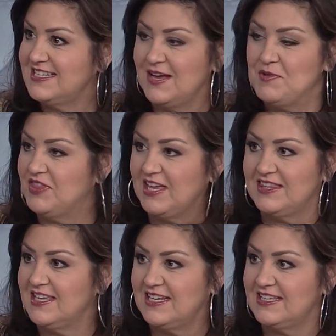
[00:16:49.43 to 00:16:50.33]
eh, but they
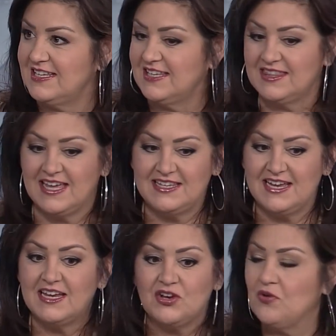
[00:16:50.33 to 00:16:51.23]
they they
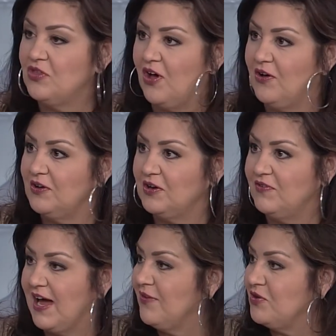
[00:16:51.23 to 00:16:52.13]
take no thought of
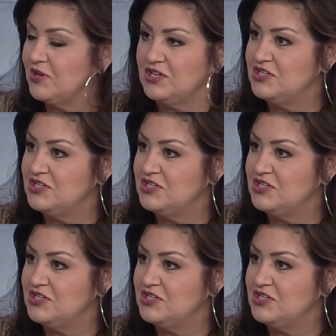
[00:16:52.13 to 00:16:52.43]
how they're going